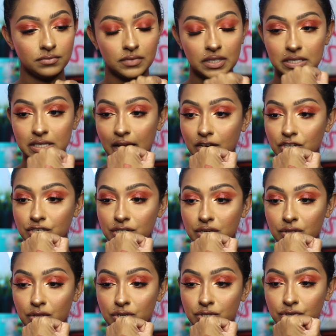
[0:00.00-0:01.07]
this actually
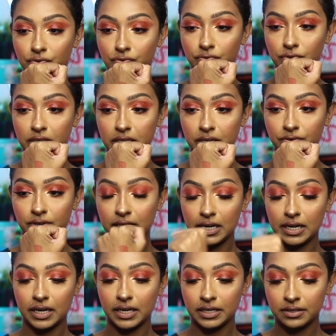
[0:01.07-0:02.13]
looks really
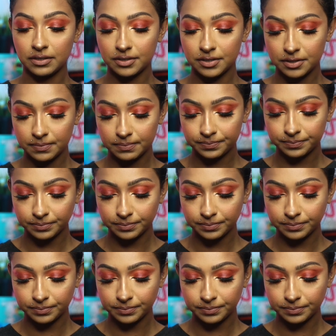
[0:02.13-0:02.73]
nice.